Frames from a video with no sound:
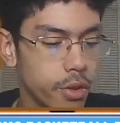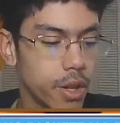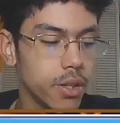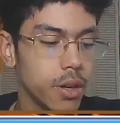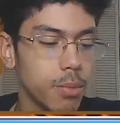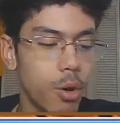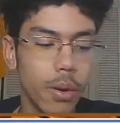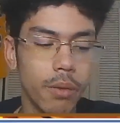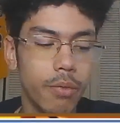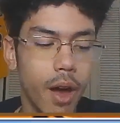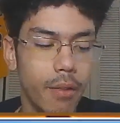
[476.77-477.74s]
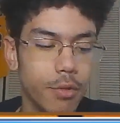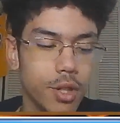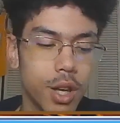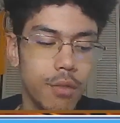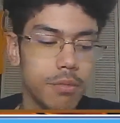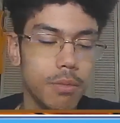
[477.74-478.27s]
He ended up going five for
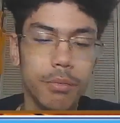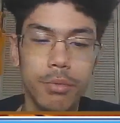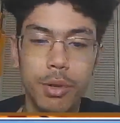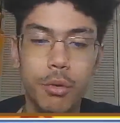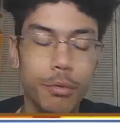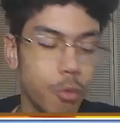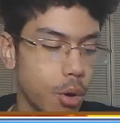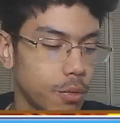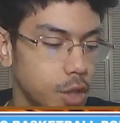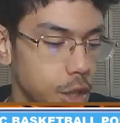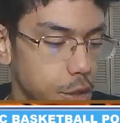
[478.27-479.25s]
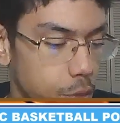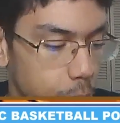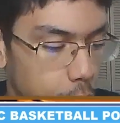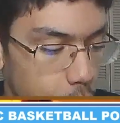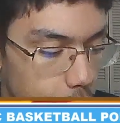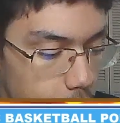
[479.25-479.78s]
ten from the field, four of six from
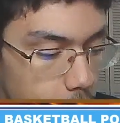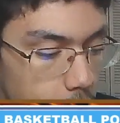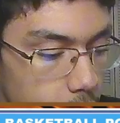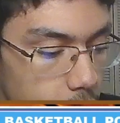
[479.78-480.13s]
three.